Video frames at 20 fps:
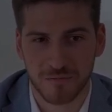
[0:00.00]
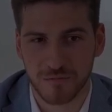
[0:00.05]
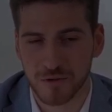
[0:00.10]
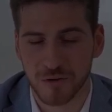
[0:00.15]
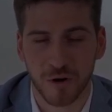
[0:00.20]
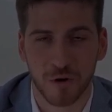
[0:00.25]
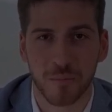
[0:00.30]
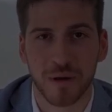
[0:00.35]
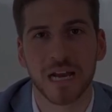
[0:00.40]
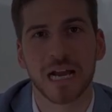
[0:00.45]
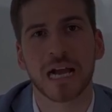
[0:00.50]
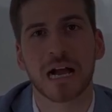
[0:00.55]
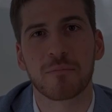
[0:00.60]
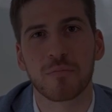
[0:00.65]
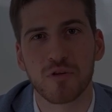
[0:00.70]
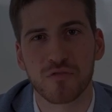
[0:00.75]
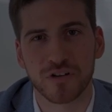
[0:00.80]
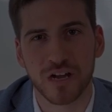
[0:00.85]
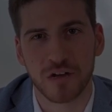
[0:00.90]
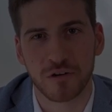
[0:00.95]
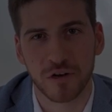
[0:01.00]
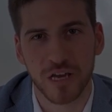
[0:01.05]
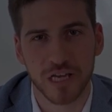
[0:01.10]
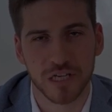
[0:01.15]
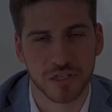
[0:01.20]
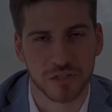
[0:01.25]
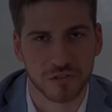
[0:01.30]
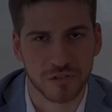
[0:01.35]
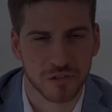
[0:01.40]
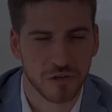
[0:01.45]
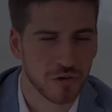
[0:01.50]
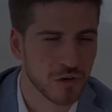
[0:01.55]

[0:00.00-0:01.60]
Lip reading: you know, made a couple of calculations.